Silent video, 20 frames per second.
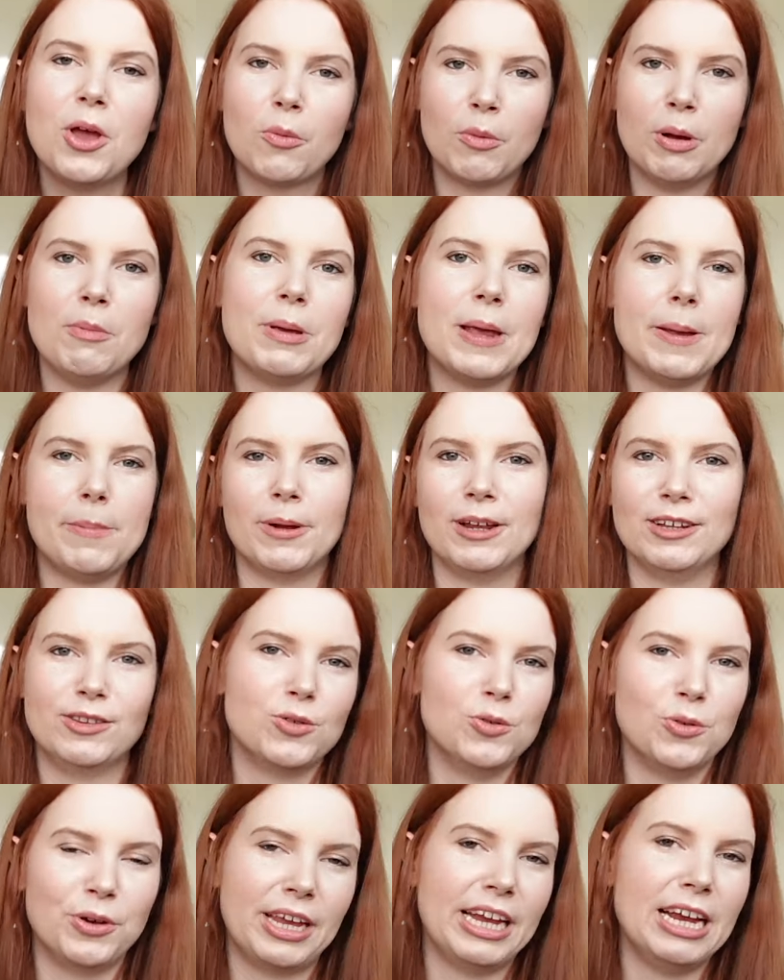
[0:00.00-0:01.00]
when people are
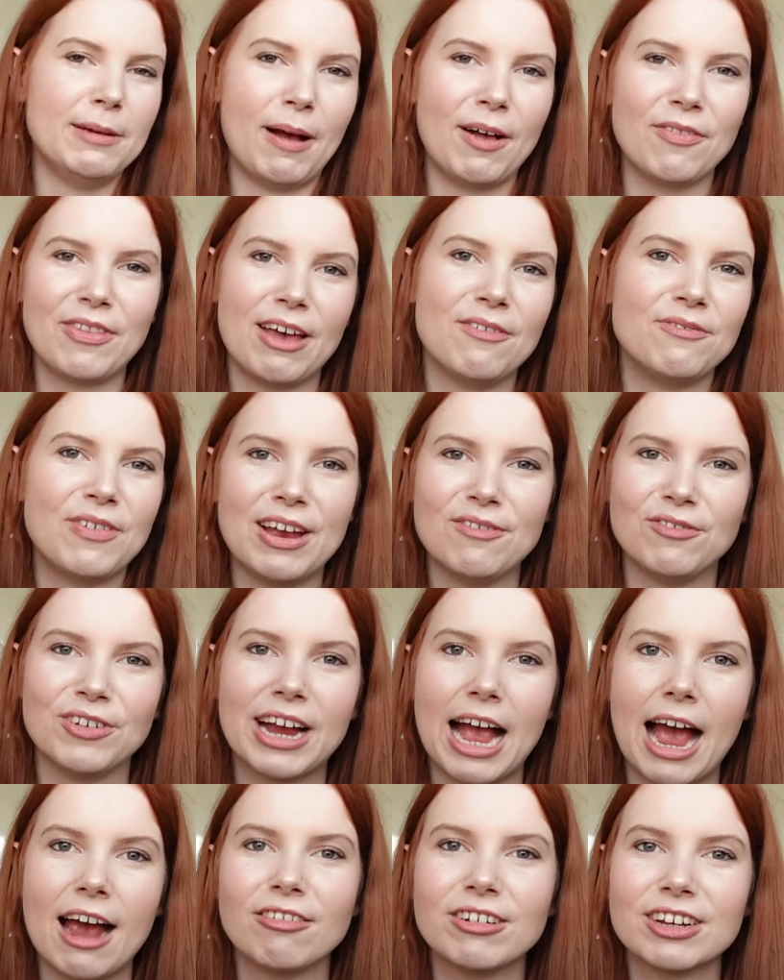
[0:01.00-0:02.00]
talking about their favourite
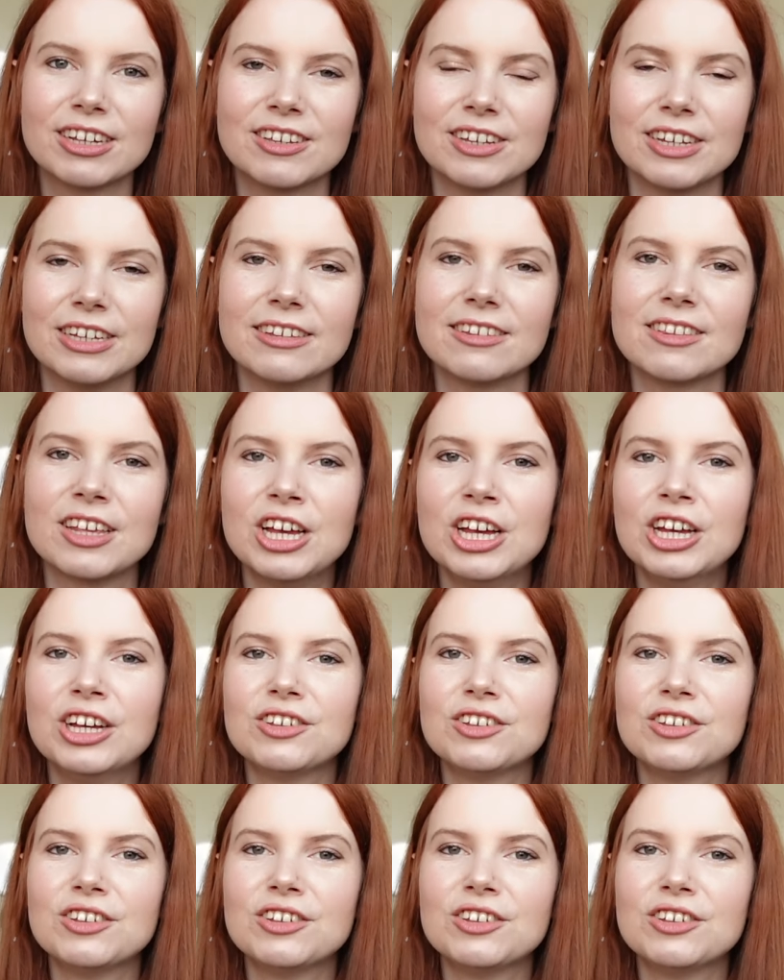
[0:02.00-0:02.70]
characters.